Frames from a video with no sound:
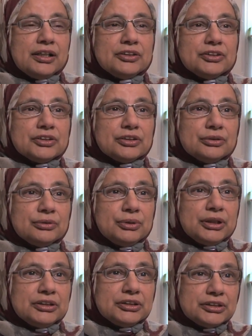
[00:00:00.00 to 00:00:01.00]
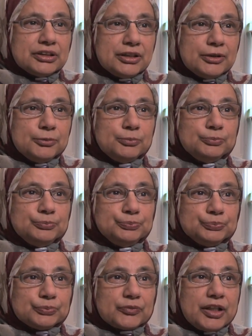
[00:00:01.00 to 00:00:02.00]
So it's, um,
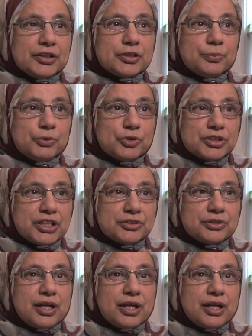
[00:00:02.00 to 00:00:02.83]
it's a process.